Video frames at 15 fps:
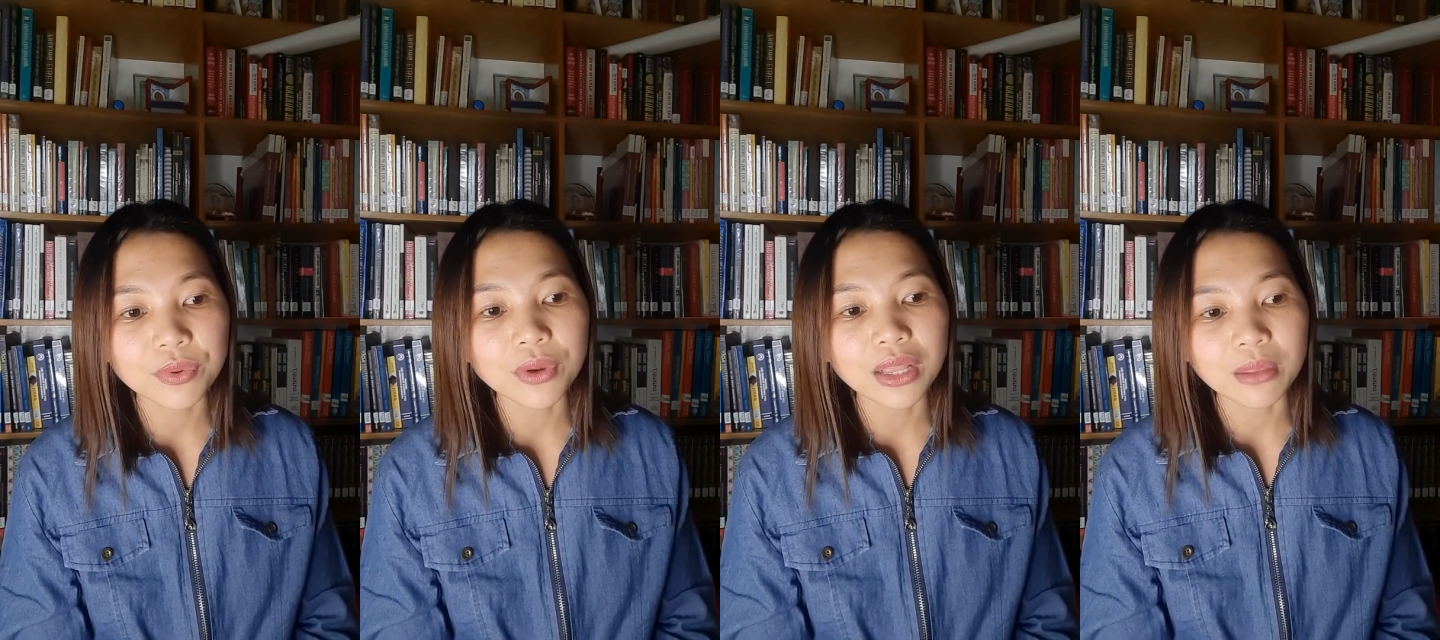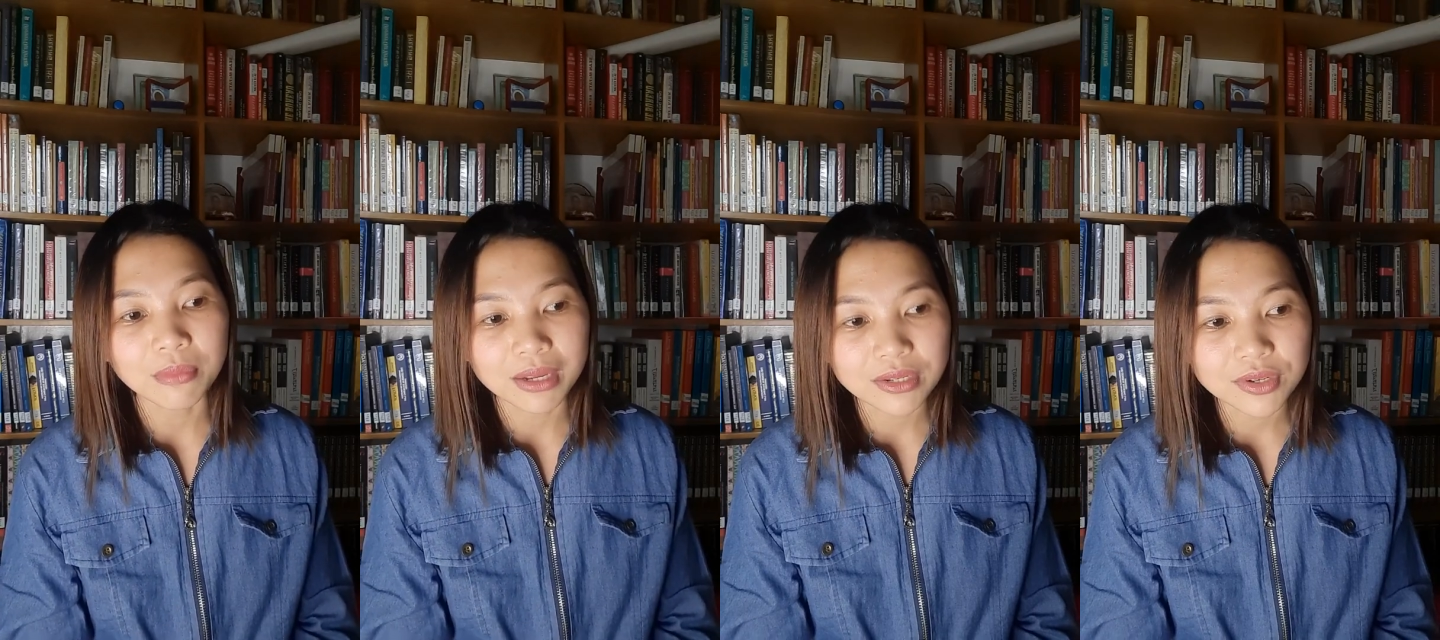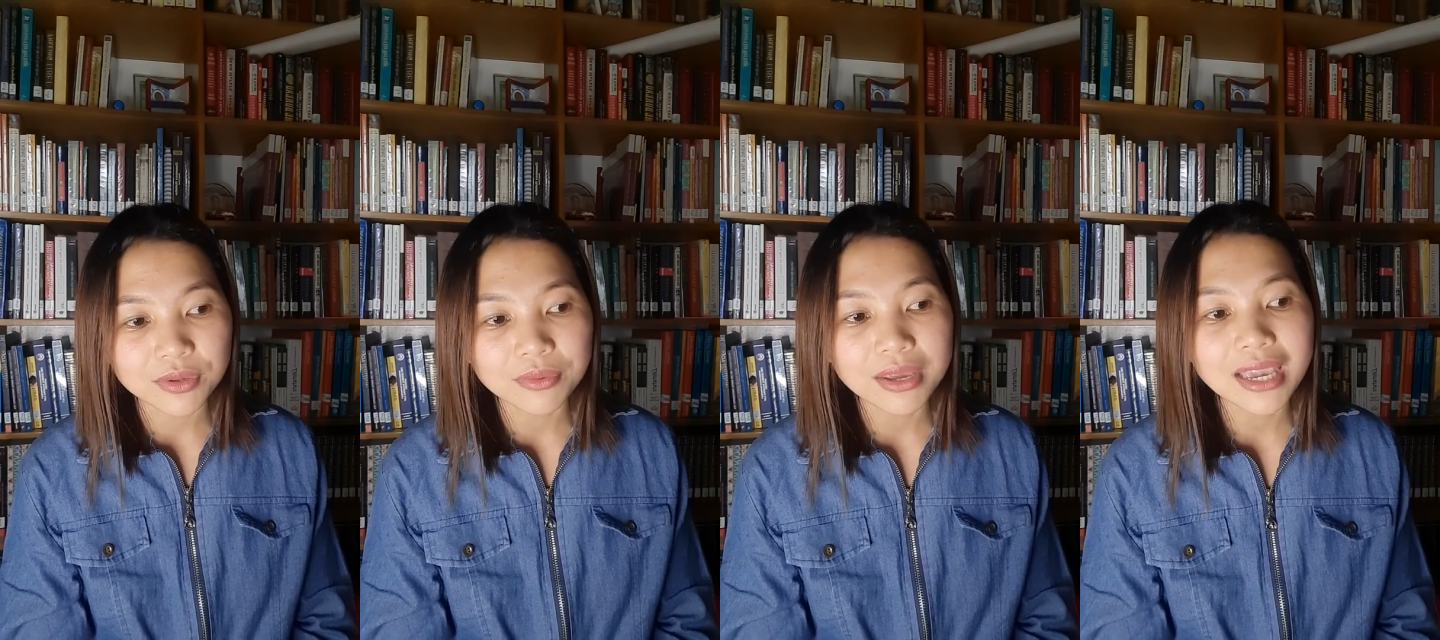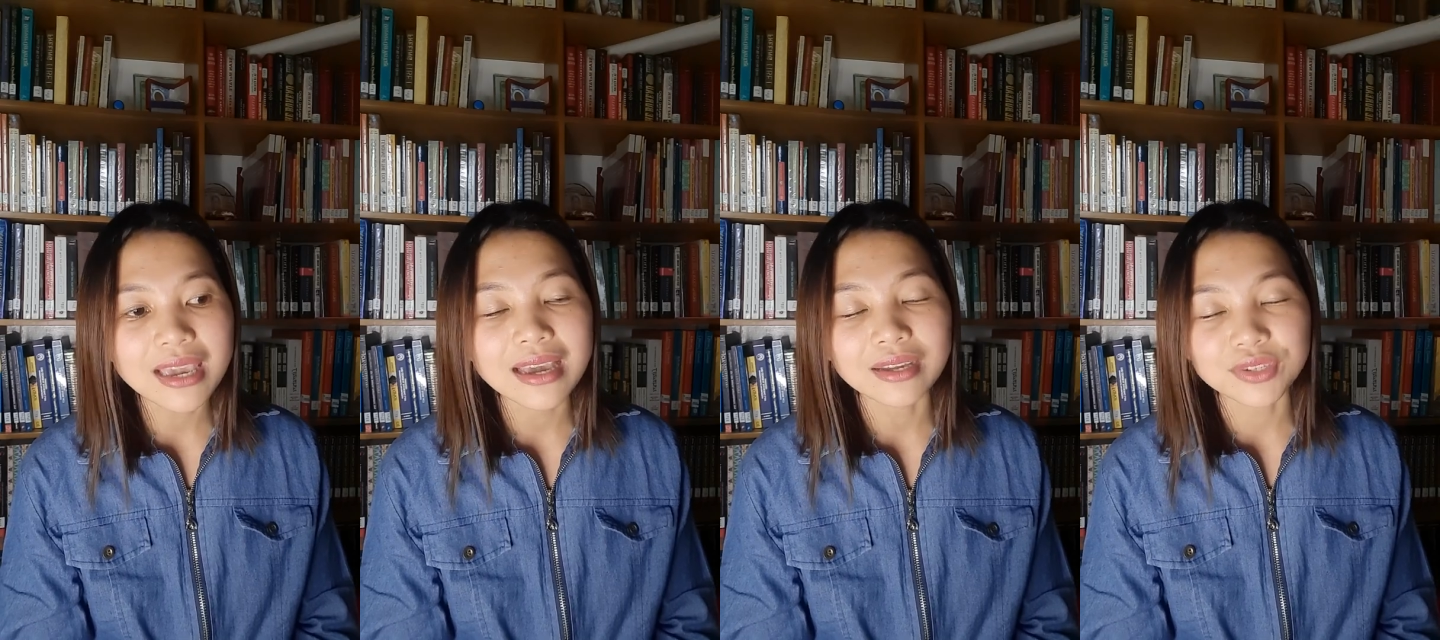
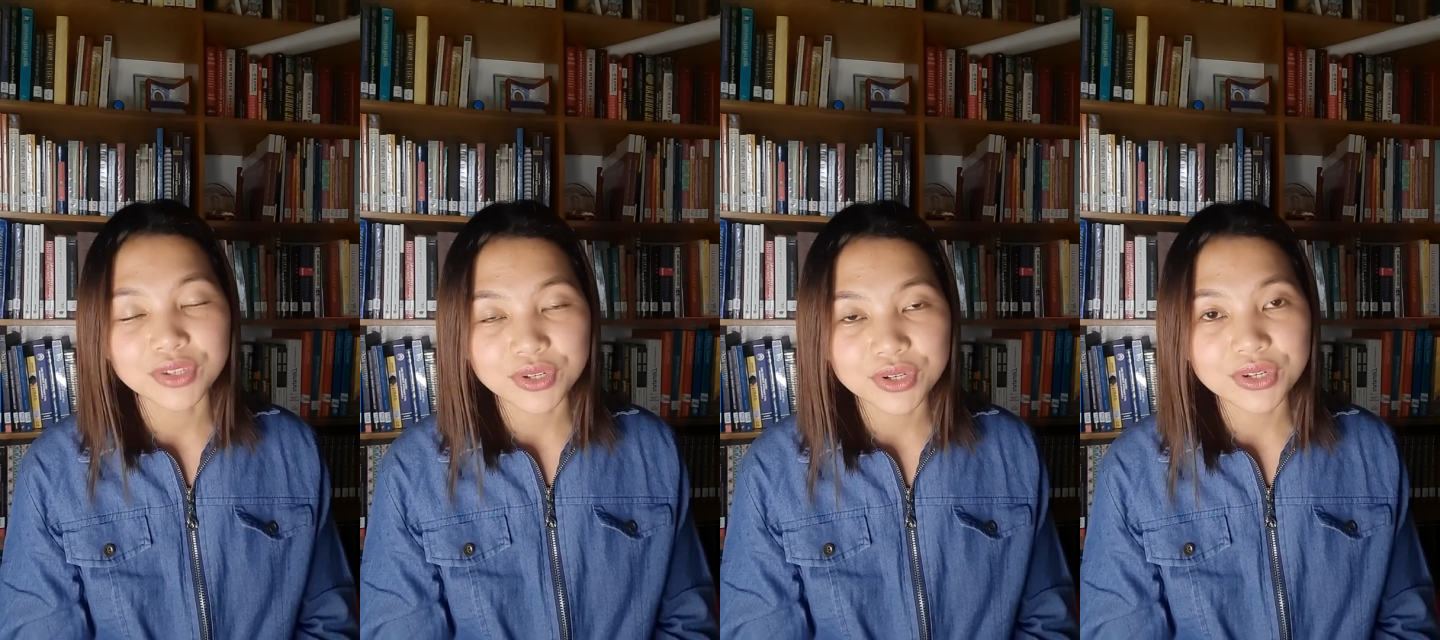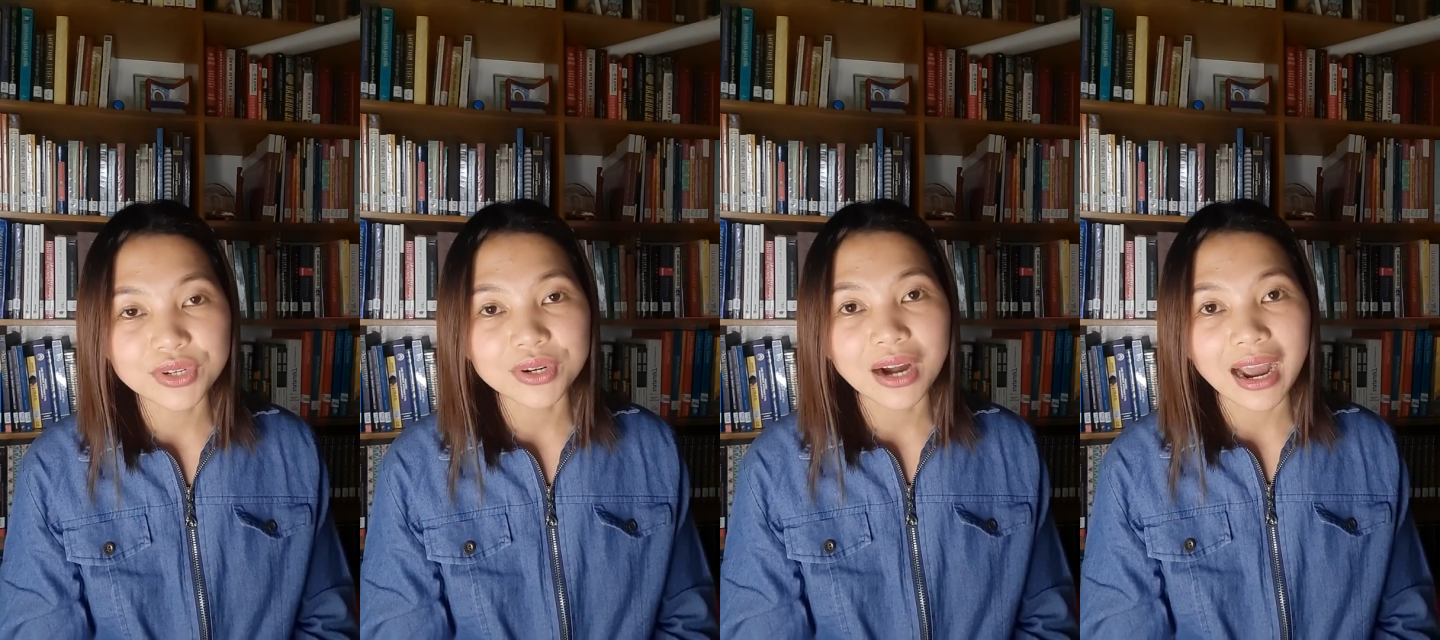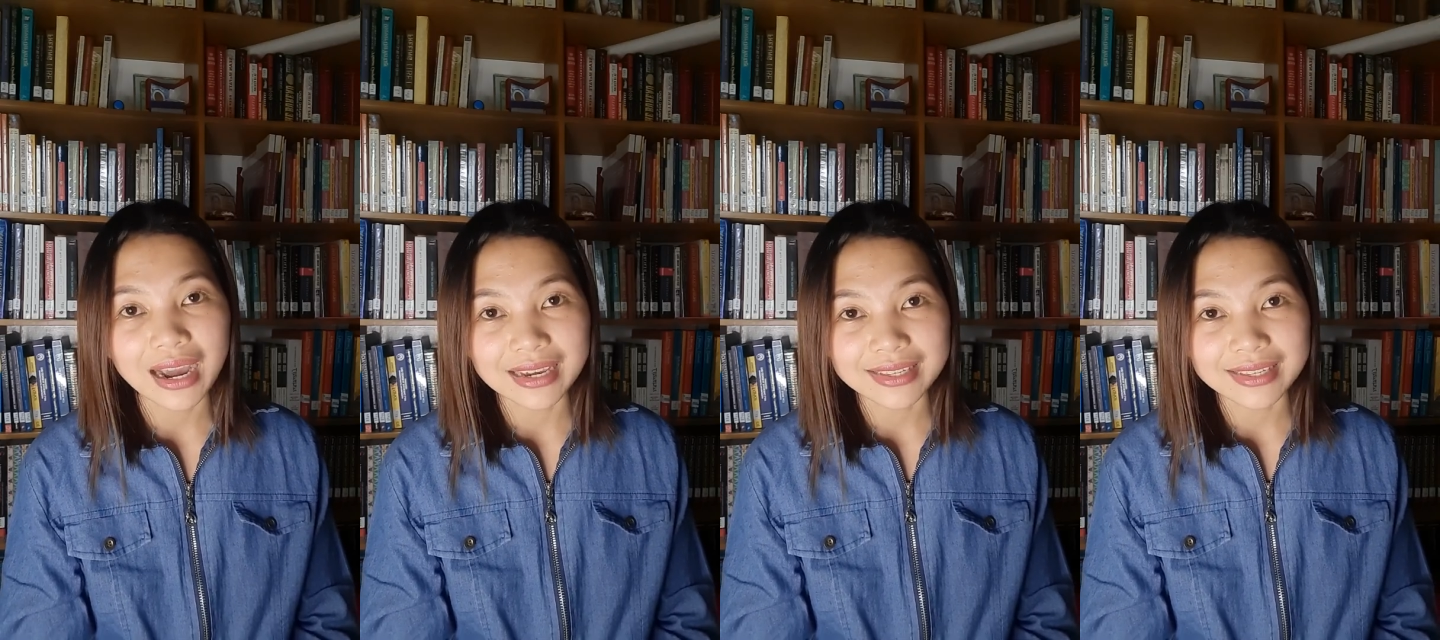elementary and junior high